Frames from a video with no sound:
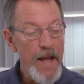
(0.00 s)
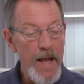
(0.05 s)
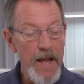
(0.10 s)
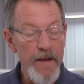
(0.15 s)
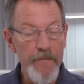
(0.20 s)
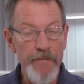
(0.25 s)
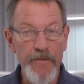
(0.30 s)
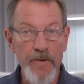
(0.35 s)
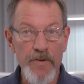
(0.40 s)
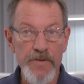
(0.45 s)

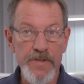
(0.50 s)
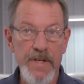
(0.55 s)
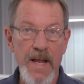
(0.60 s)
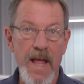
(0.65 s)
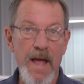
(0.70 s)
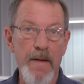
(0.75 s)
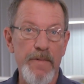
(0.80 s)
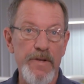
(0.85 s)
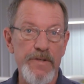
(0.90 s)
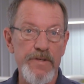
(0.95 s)
If there's
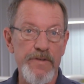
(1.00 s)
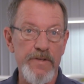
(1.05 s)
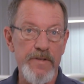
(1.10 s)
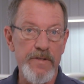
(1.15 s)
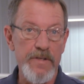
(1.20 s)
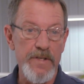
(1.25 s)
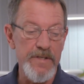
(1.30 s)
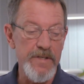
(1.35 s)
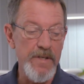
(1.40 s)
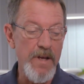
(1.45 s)
damage
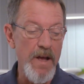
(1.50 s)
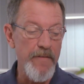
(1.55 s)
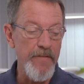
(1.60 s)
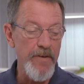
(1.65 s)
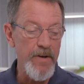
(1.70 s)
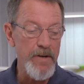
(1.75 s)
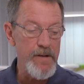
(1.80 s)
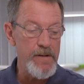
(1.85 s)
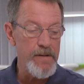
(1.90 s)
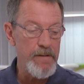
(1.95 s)

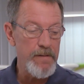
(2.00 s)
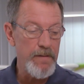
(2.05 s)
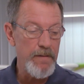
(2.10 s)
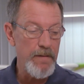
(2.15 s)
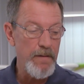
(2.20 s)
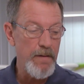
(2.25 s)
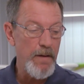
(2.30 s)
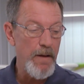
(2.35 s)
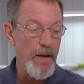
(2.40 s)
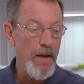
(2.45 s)
discovered,
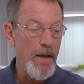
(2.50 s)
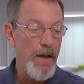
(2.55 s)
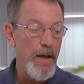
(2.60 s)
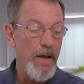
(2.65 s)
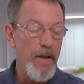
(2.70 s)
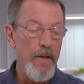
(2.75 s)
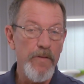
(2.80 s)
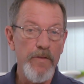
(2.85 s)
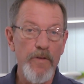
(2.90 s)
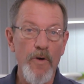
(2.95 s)

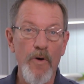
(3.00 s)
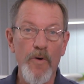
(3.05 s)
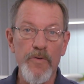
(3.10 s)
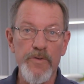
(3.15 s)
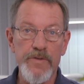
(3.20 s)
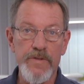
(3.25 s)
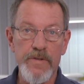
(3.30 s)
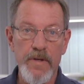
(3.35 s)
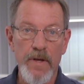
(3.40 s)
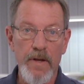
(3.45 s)

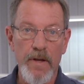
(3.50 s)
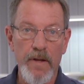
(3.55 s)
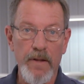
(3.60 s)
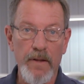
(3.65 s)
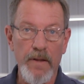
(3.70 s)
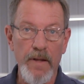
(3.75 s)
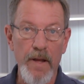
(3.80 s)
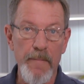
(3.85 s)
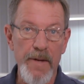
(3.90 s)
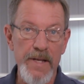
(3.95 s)
those
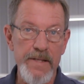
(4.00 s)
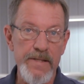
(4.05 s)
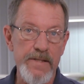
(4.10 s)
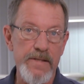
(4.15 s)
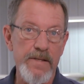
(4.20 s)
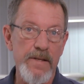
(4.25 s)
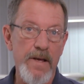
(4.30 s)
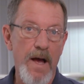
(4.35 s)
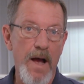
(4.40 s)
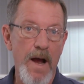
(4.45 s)

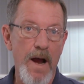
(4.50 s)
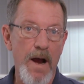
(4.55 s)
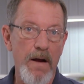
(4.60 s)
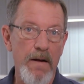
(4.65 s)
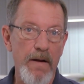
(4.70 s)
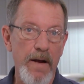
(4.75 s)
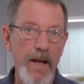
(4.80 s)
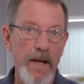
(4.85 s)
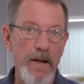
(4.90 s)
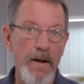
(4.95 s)
limits
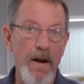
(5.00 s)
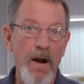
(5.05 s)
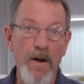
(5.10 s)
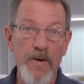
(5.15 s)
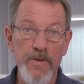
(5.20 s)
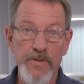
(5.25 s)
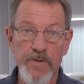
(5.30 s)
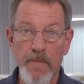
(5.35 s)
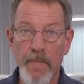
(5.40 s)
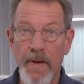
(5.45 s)
are in
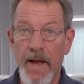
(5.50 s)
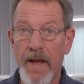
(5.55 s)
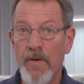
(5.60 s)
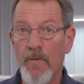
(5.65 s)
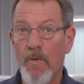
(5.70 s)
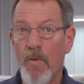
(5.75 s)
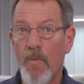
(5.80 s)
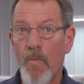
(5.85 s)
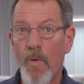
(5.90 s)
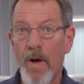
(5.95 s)
Hartzell
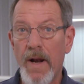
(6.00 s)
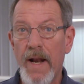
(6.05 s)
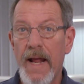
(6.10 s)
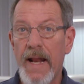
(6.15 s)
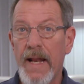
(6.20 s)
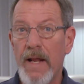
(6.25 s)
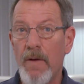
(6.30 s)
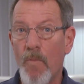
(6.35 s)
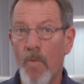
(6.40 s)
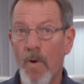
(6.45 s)
Manual
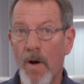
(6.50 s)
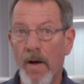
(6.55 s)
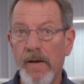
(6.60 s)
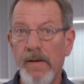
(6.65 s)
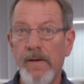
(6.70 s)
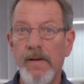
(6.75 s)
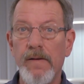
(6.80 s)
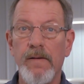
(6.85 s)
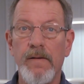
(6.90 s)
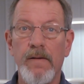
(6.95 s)

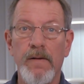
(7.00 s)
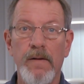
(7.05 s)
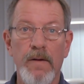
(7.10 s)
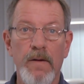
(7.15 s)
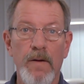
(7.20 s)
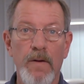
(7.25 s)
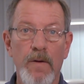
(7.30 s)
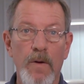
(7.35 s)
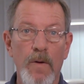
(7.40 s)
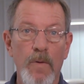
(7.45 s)
181,
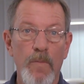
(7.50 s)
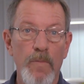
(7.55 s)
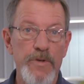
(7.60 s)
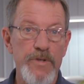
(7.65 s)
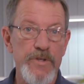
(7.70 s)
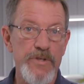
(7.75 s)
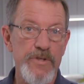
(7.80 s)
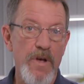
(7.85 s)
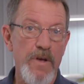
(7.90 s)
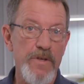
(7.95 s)

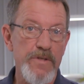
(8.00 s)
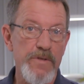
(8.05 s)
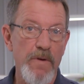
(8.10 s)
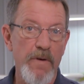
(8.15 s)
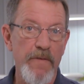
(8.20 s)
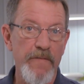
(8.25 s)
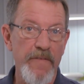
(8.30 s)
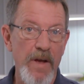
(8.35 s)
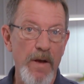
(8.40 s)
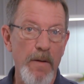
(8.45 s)
which is
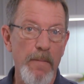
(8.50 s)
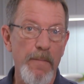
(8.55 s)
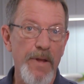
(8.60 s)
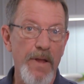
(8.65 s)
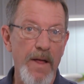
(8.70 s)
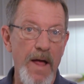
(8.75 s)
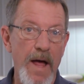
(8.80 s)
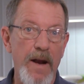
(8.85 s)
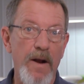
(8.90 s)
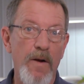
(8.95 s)
also
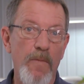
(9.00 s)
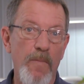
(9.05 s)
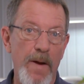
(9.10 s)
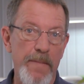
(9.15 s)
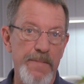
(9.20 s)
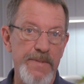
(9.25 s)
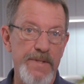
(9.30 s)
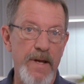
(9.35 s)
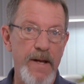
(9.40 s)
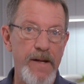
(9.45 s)
available on our
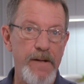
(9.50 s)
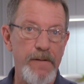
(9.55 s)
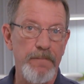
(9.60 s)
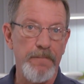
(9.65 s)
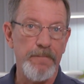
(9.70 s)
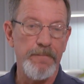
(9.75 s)
website.